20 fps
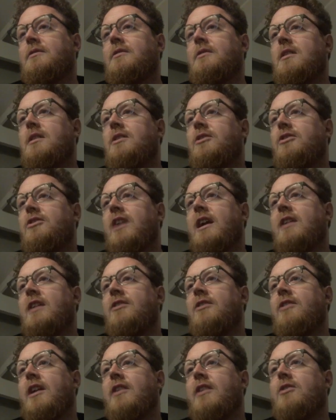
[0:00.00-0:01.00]

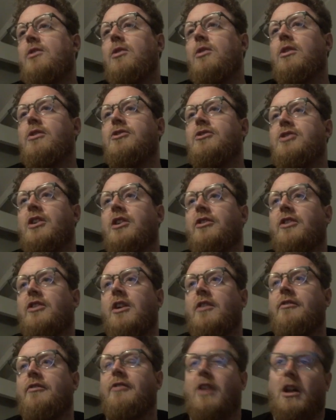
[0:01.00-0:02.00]
Second set of crawlers just
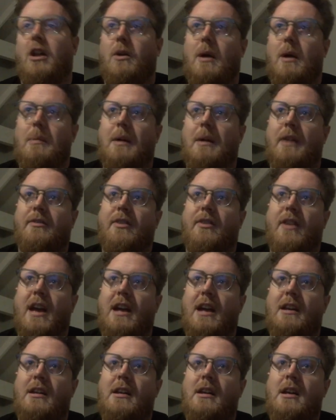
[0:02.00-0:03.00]
going to follow up after
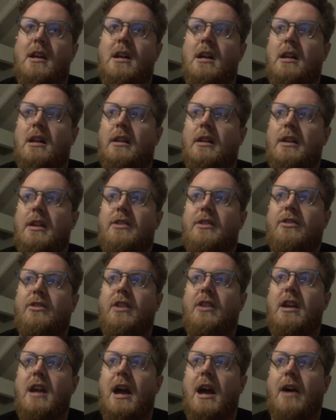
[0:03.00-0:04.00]
that. Let's
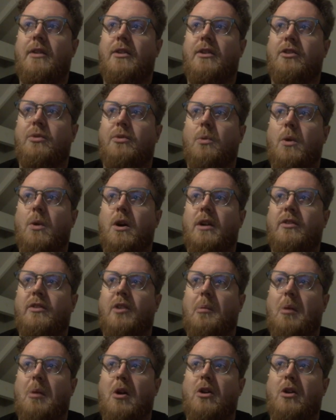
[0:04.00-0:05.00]
see how this works. Our
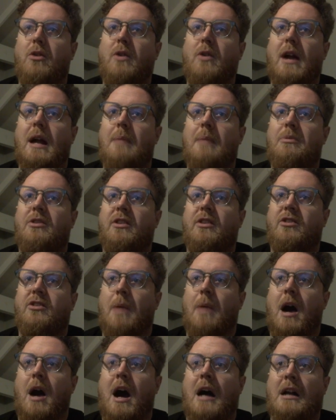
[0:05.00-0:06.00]
opponent grabs
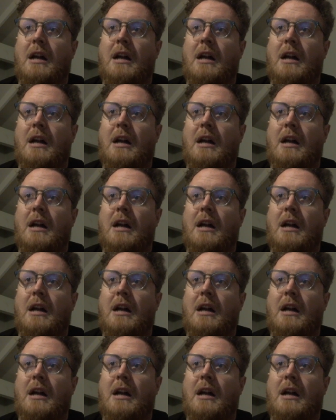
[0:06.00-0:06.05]
some arc